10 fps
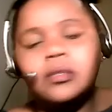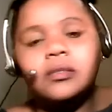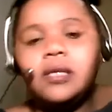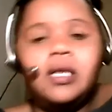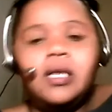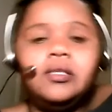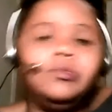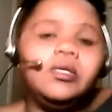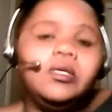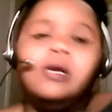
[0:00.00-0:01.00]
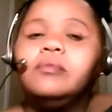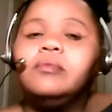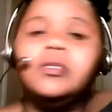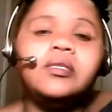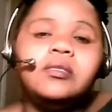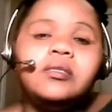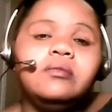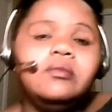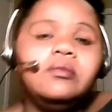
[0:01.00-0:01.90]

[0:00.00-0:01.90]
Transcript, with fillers: today I just want to come and just,